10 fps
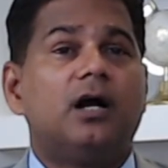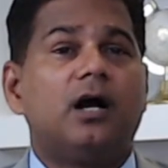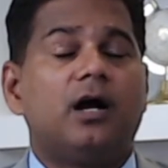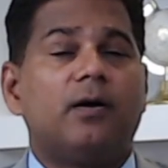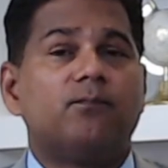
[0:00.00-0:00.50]

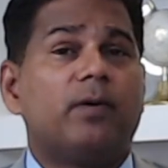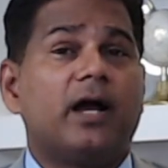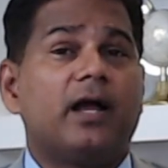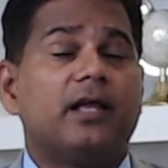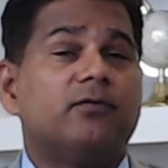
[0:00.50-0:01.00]

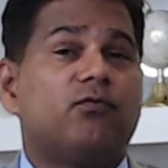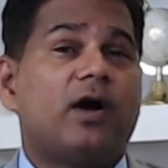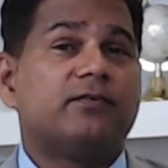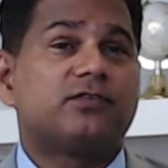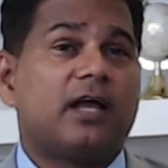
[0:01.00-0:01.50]
My
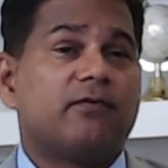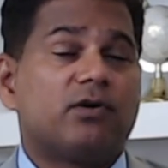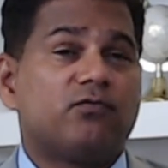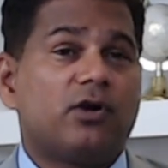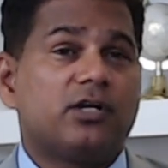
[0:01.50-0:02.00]
wife's
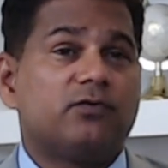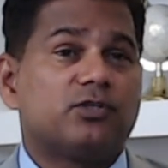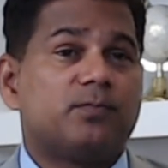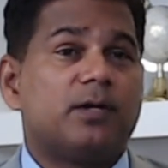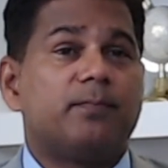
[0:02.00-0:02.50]
I-140
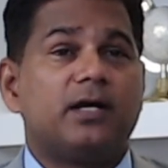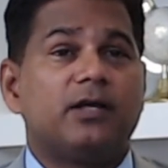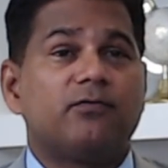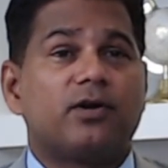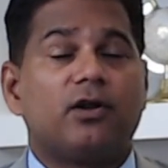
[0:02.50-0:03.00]
was been
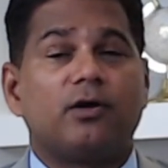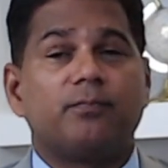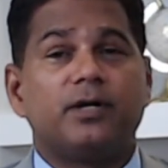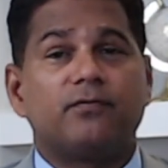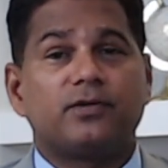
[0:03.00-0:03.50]
pending for a long
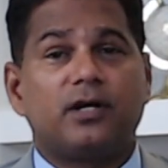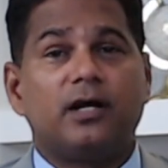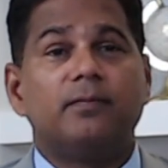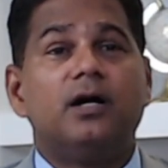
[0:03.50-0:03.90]
period of time.